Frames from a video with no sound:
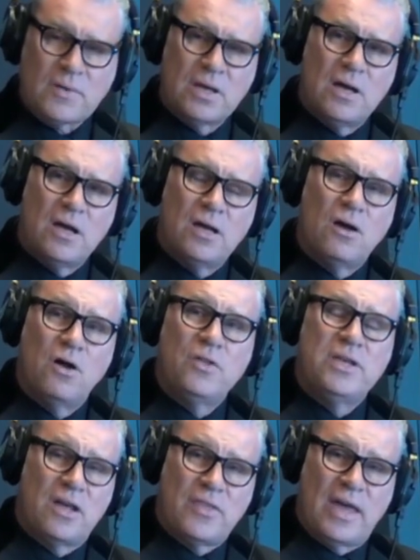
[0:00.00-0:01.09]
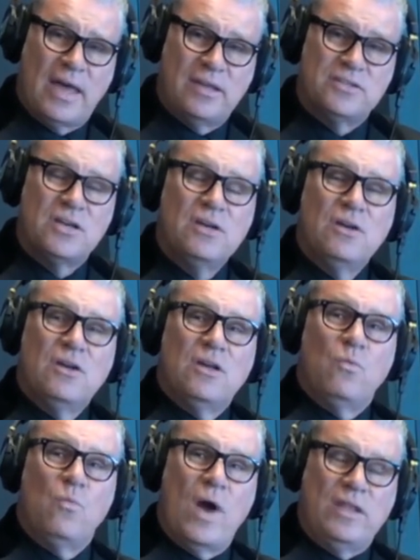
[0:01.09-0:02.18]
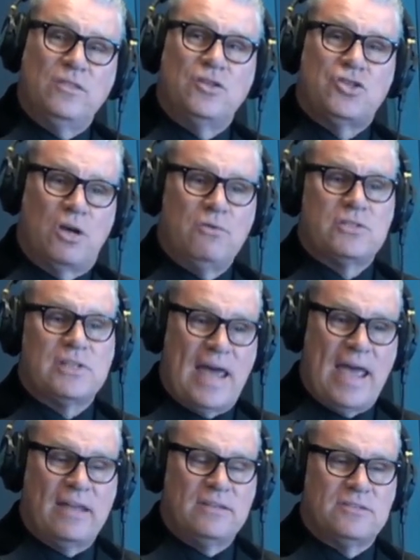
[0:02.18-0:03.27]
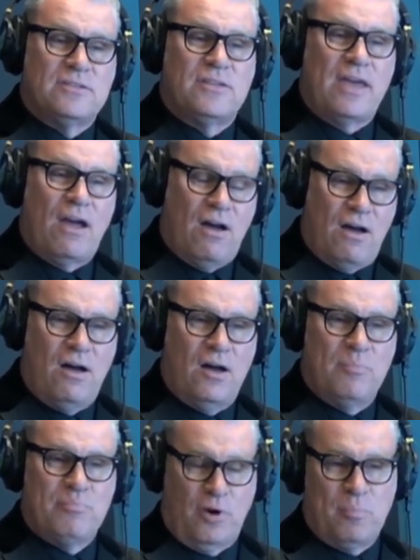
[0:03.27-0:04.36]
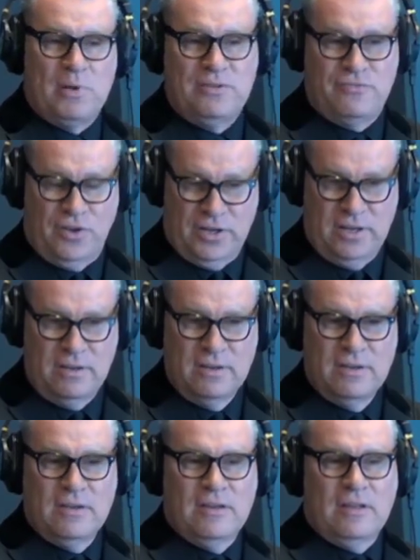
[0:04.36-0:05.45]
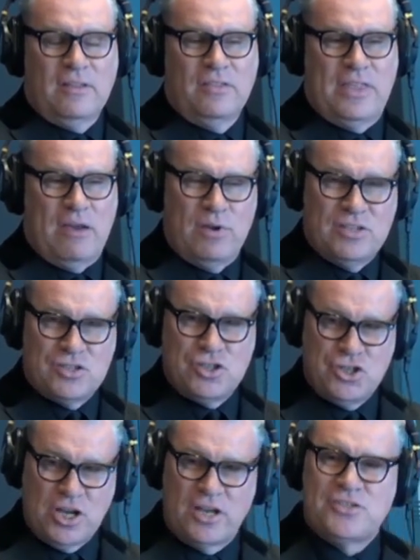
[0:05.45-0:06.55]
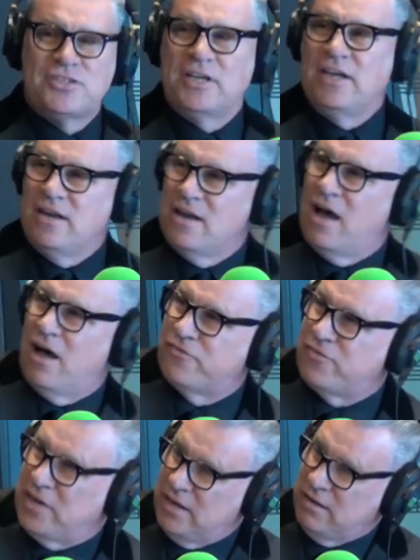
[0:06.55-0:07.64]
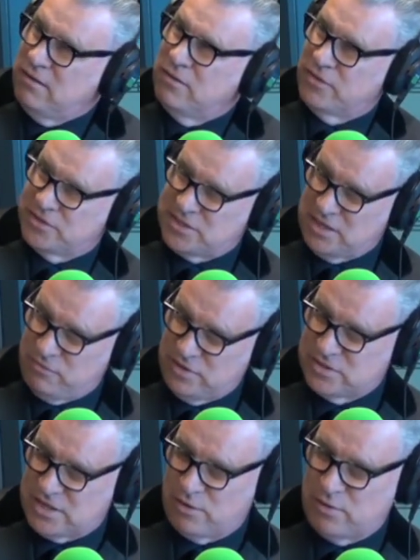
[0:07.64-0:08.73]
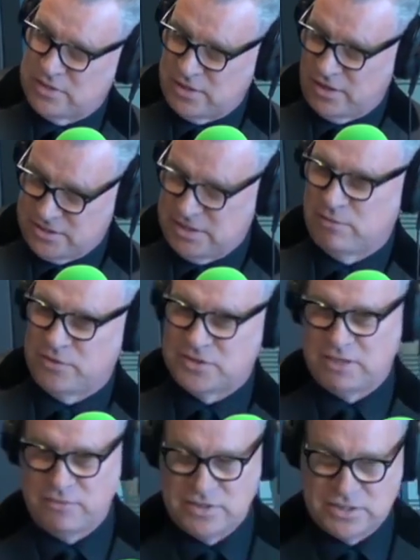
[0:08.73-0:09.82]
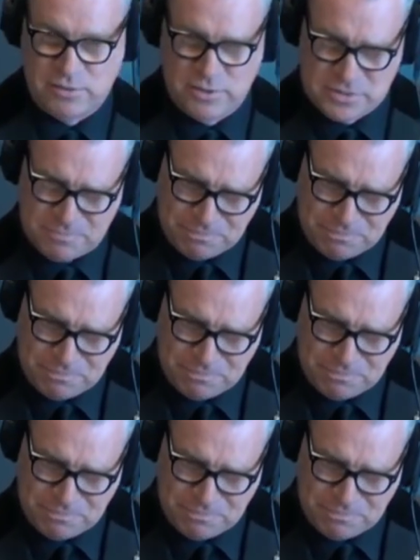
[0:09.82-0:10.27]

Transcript: On the other hand, when the jokes land, they are properly funny. There is just enough in the TV series, in the idea of the TV series,